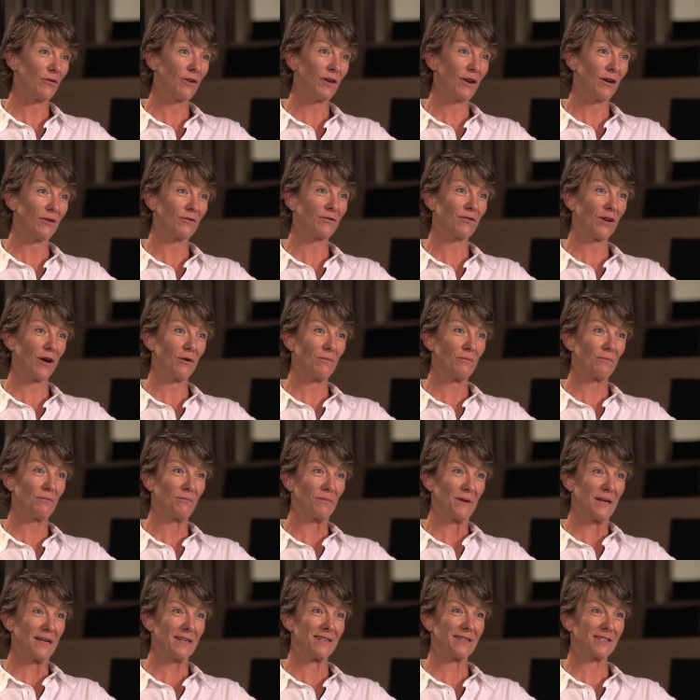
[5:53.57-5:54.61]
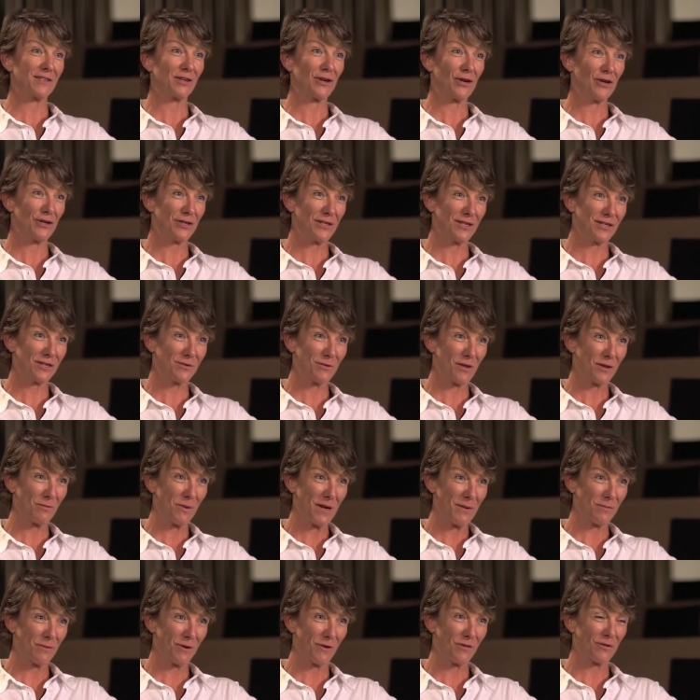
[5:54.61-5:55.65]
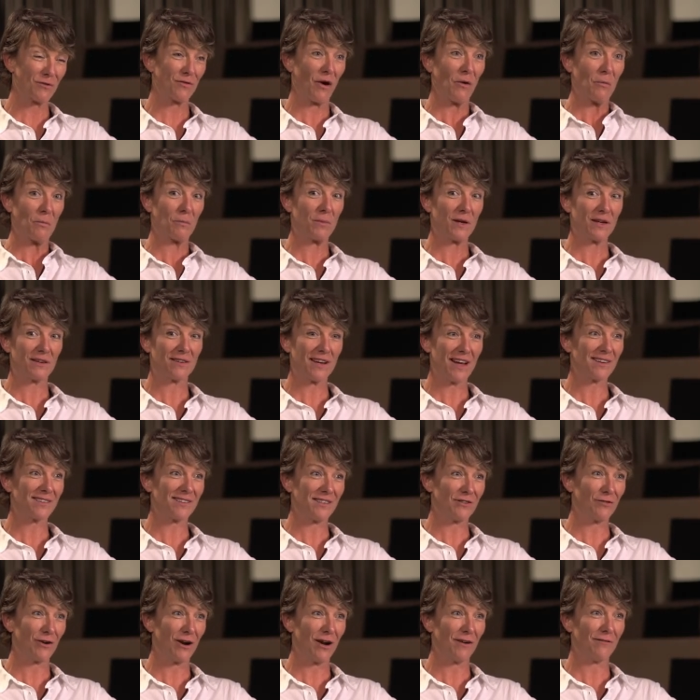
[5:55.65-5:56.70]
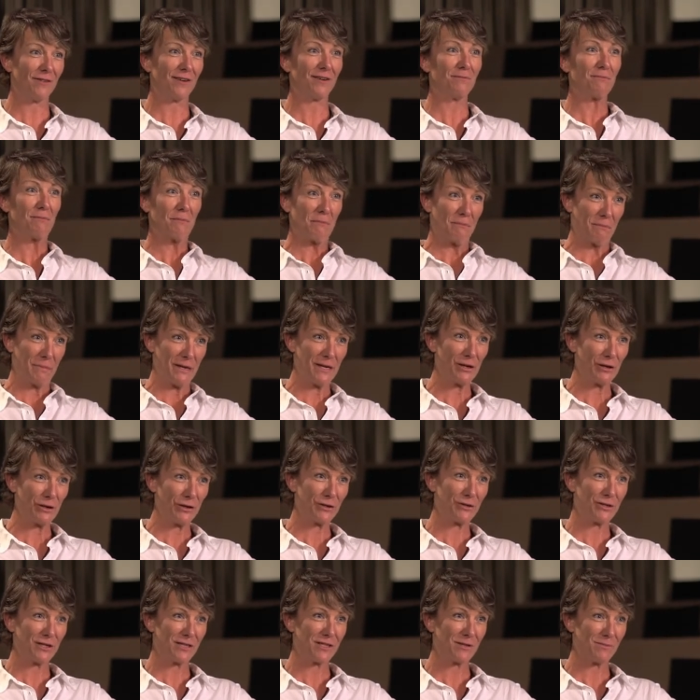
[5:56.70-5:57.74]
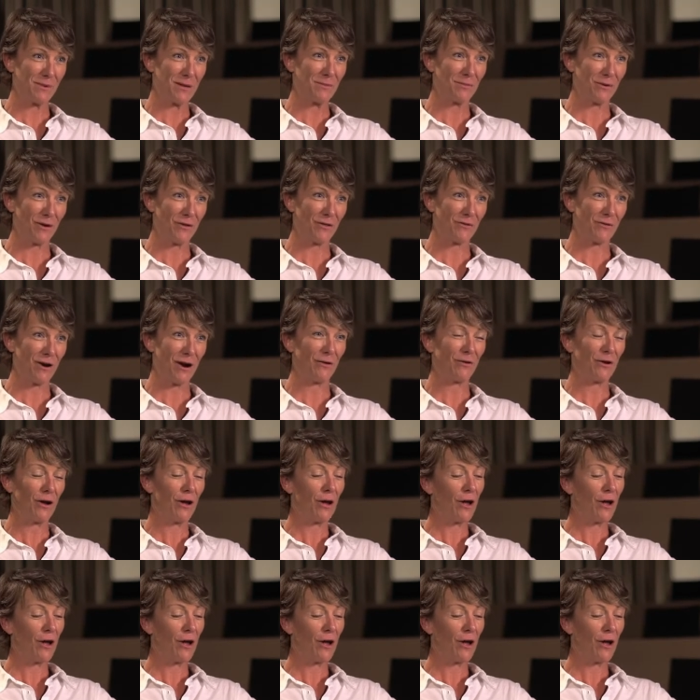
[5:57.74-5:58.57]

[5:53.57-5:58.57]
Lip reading: You know, don't be discourteous to other people, don't be a taxi driver, be courteous to people on the road.